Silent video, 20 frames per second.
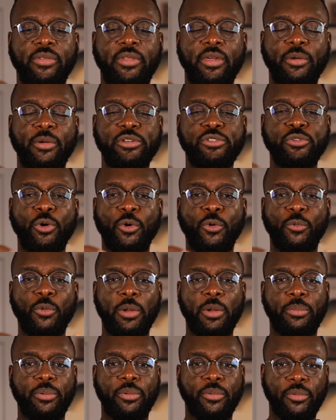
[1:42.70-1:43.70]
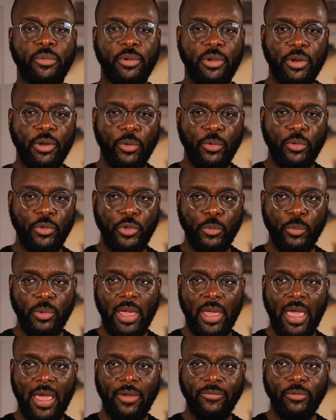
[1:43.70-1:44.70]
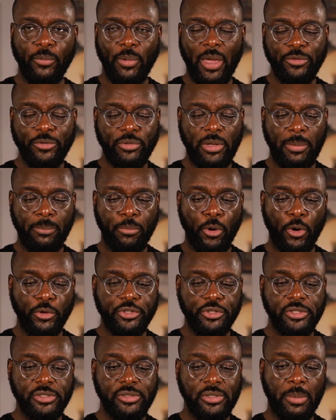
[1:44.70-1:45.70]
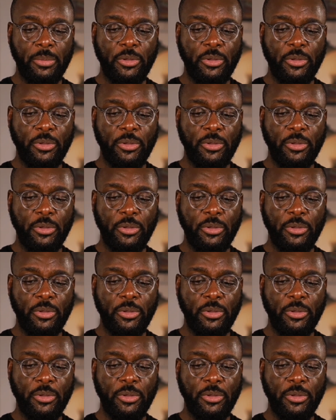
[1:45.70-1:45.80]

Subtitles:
there is no grip. You know, you would have to actually purchase,